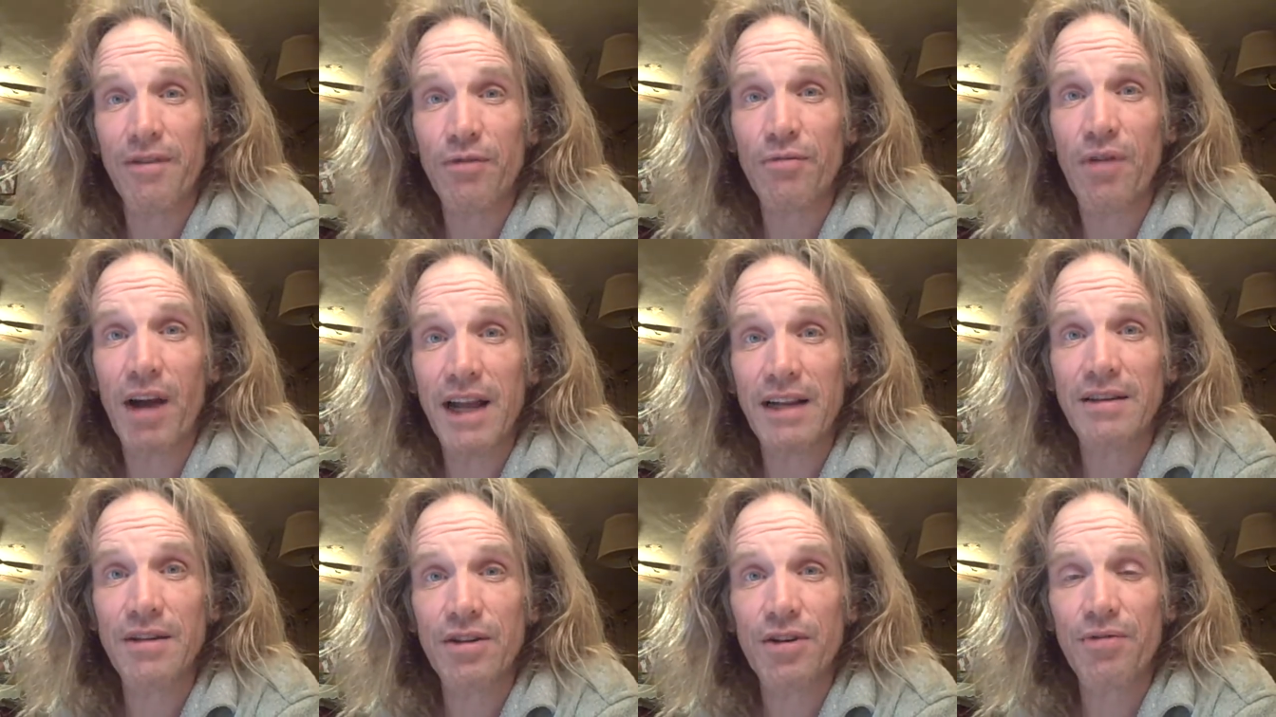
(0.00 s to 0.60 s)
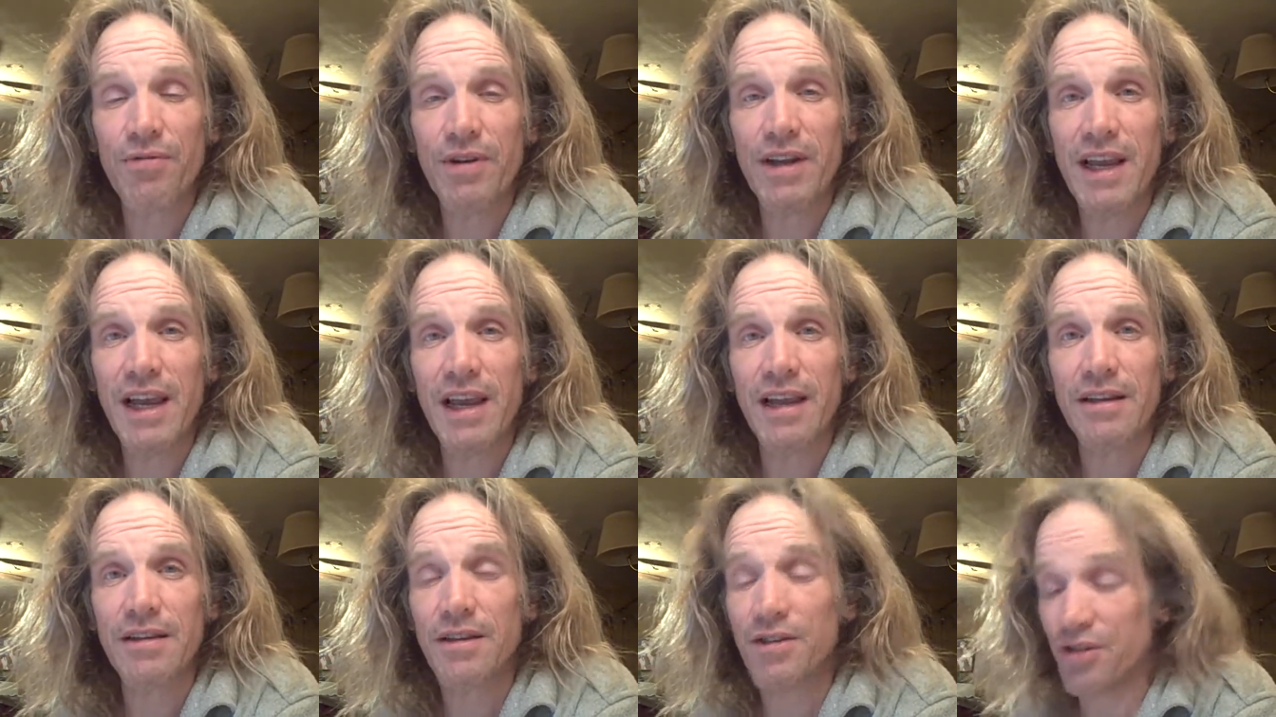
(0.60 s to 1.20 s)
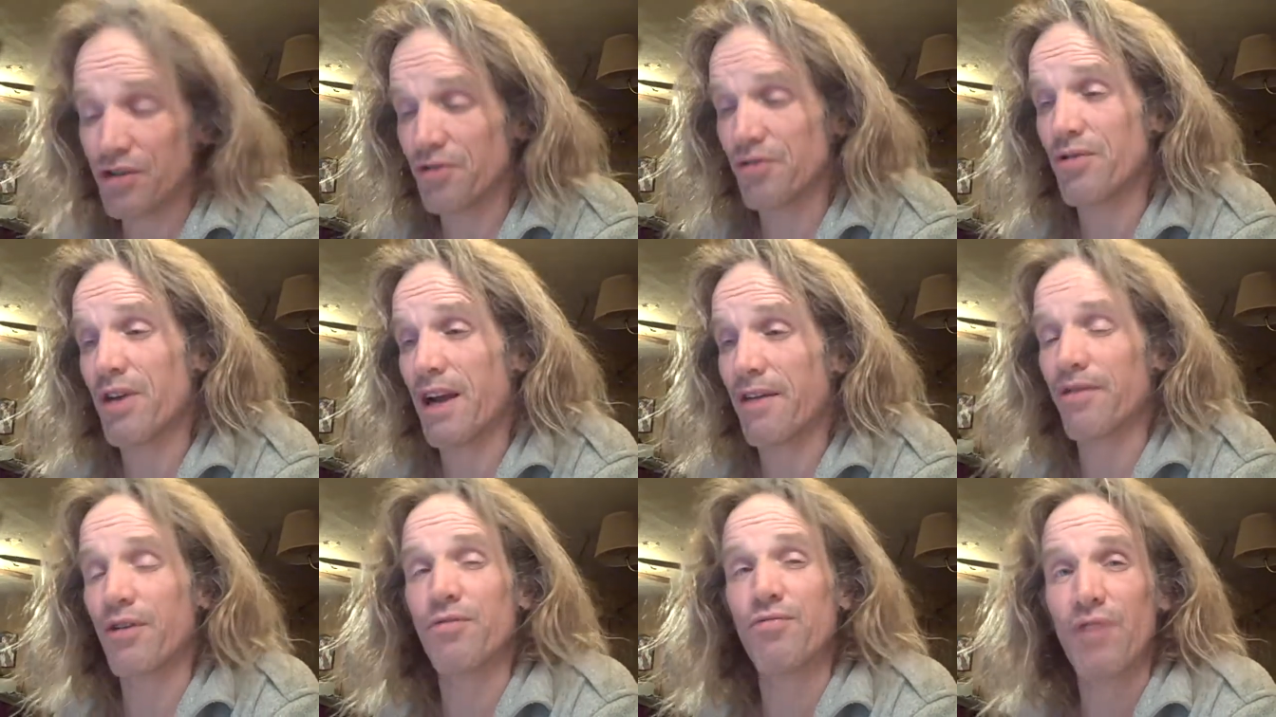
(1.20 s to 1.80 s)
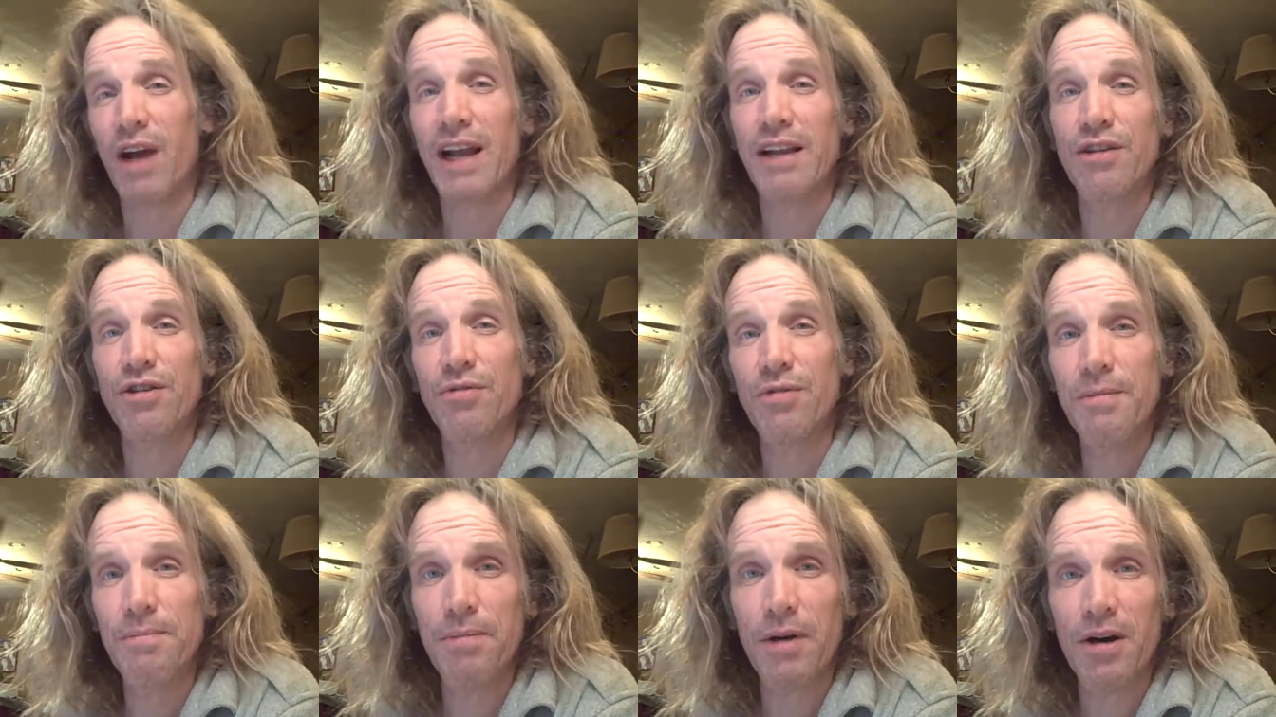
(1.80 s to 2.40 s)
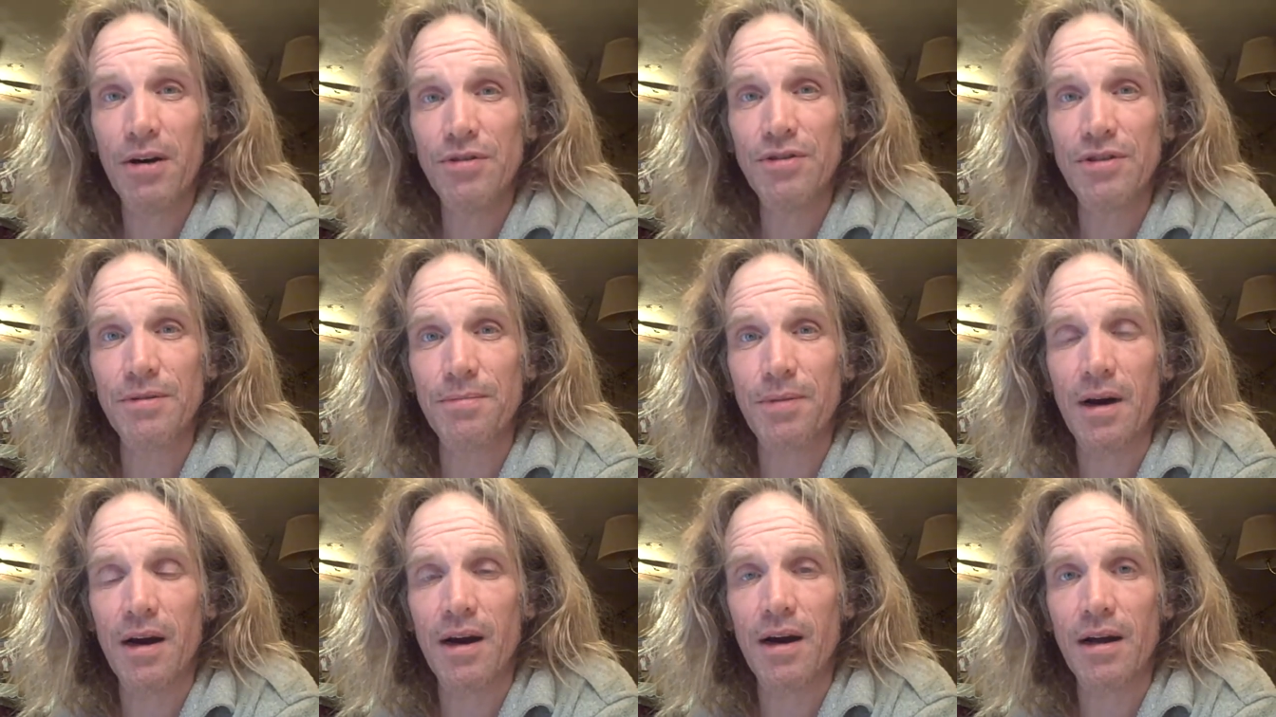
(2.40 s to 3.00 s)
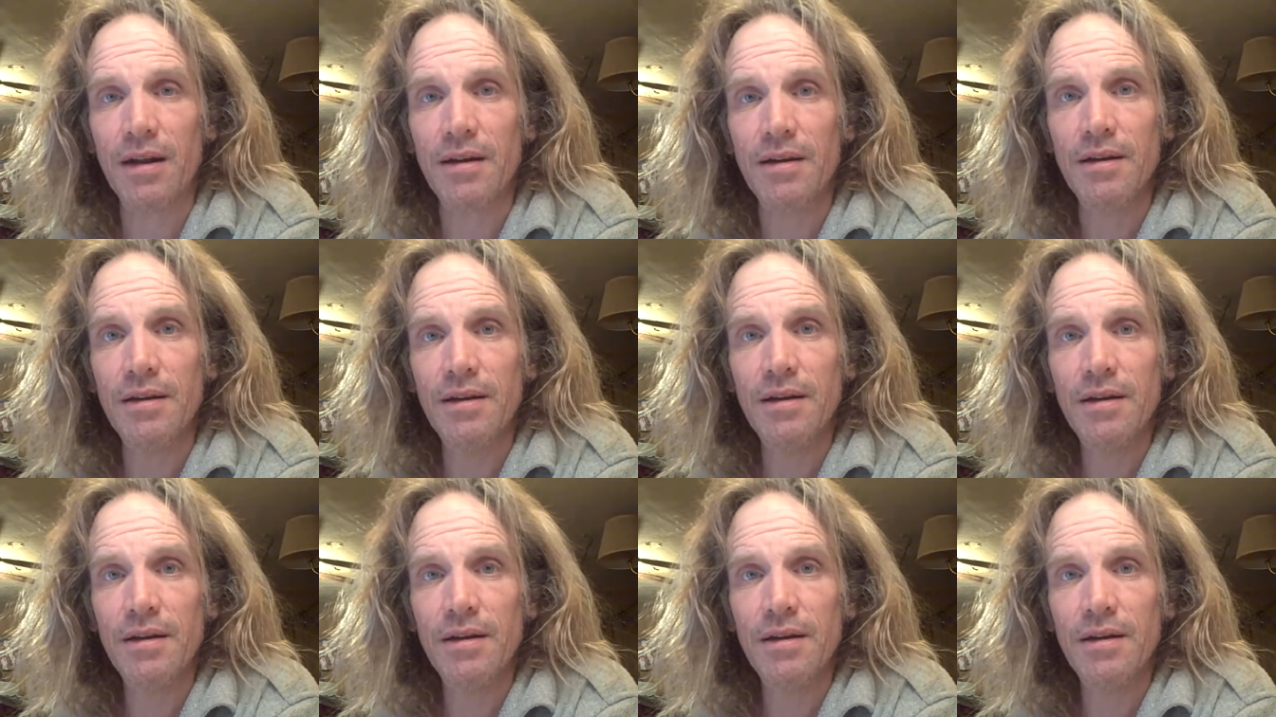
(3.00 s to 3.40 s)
a right to create, that you don't have a right to impose upon.